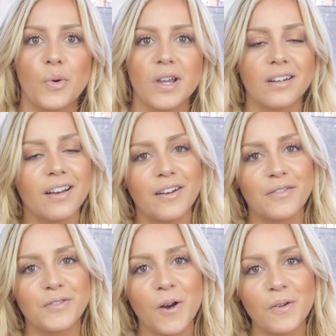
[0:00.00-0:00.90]
queen
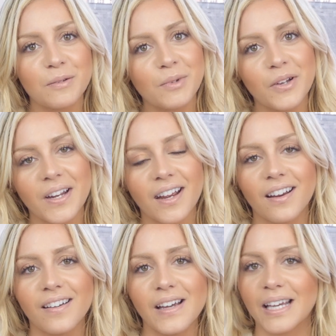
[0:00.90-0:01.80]
of toning blonde
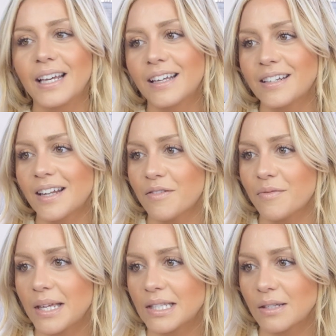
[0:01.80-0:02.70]
hair, and
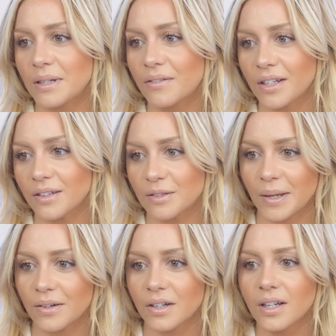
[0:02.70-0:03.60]
I've made so many videos
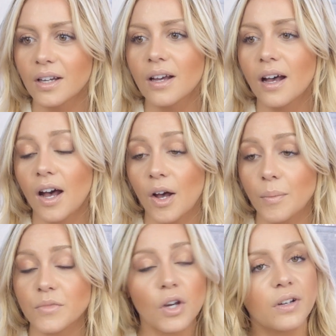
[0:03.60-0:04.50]
about
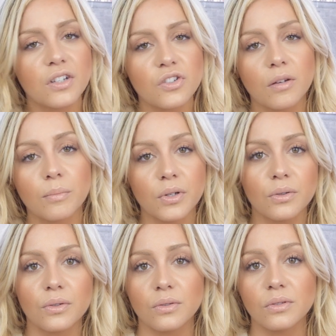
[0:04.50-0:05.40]
toning
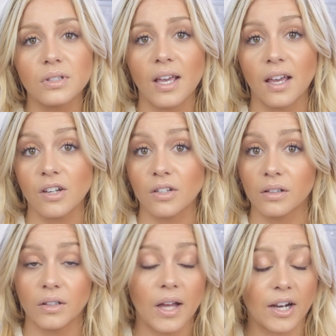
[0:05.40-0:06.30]
shampoos and
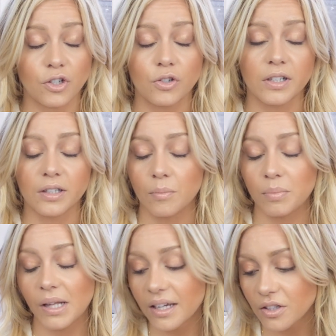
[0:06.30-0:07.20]
actually
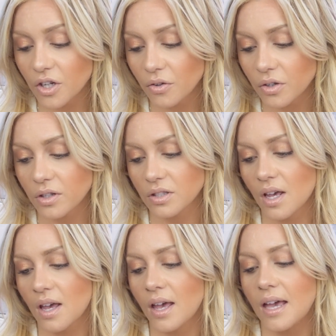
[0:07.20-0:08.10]
applying toners.
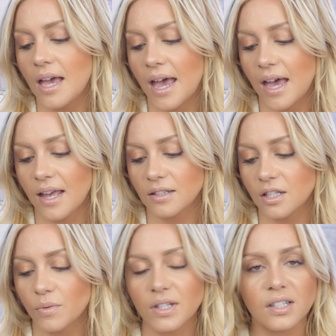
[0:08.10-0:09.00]
And
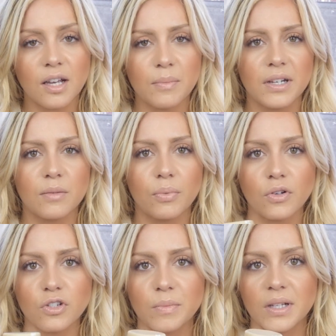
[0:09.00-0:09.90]
so when this company
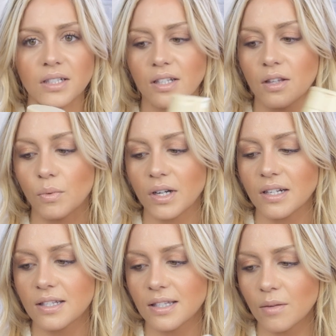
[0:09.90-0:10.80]
approached me and said they
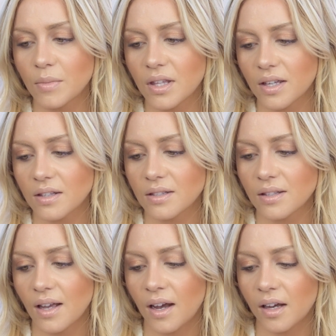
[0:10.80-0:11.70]
wanted to send me
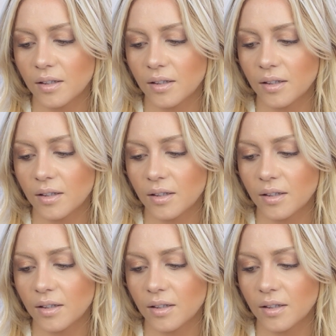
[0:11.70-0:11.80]
this,